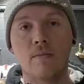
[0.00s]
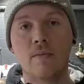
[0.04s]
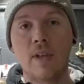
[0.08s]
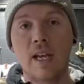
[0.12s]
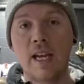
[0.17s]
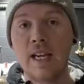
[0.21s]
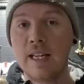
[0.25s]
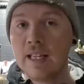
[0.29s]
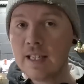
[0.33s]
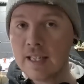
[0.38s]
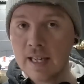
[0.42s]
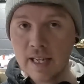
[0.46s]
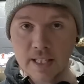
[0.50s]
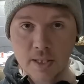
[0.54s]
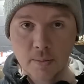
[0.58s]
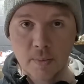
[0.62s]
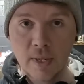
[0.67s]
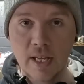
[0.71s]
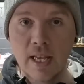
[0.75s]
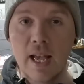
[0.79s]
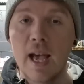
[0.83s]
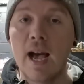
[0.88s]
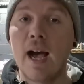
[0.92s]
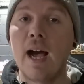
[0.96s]
He didn't ask
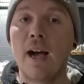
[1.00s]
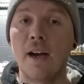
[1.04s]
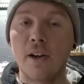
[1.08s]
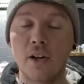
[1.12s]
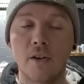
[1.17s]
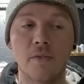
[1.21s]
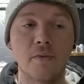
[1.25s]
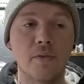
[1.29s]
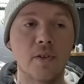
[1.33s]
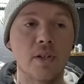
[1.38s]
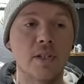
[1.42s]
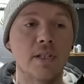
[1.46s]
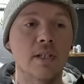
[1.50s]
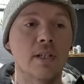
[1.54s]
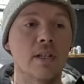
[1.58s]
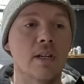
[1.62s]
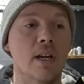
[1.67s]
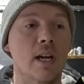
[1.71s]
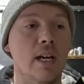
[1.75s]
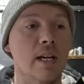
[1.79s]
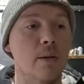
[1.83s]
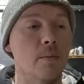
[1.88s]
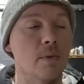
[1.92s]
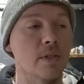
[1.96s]
me, I offered,
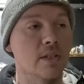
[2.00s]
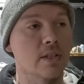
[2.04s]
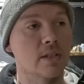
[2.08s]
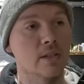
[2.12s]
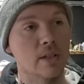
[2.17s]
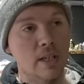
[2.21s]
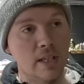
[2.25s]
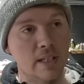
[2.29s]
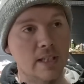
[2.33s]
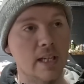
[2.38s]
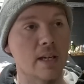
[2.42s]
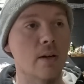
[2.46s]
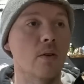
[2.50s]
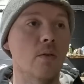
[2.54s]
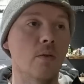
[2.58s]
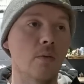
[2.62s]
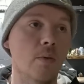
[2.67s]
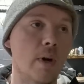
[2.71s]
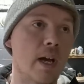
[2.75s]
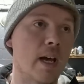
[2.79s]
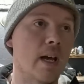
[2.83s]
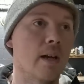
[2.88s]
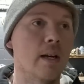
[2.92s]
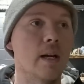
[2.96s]
and he said, oh,
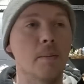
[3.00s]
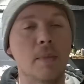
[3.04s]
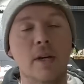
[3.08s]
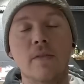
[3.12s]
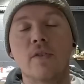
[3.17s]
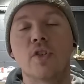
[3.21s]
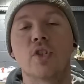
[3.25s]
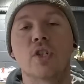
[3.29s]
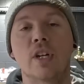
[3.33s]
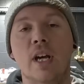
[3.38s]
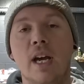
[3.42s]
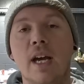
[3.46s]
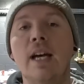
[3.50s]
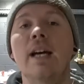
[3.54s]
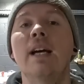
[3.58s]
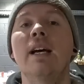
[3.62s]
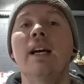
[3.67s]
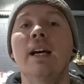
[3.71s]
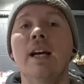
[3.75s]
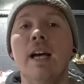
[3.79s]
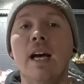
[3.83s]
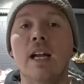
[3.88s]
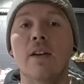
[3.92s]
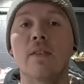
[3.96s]
let me have a chat.
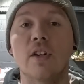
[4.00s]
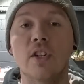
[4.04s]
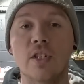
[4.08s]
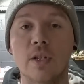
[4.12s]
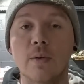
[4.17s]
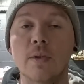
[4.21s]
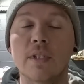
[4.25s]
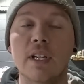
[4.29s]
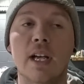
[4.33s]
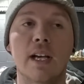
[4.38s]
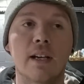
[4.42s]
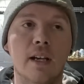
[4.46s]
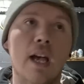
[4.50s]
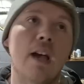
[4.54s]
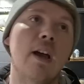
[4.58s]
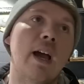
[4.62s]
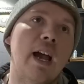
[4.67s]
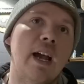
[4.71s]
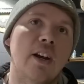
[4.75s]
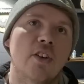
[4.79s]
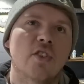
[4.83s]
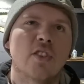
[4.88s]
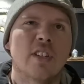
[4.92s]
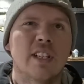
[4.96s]
And eventually it was like,
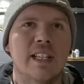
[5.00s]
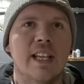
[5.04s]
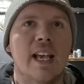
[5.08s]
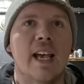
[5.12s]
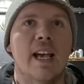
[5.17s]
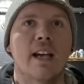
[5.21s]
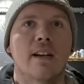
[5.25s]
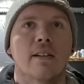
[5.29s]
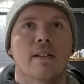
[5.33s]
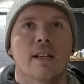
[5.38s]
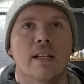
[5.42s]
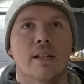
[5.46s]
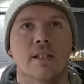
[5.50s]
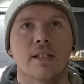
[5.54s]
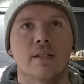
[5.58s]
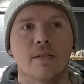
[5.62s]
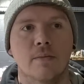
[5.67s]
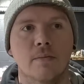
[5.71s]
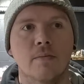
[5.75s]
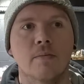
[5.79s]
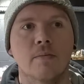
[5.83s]
actually, yeah, it'd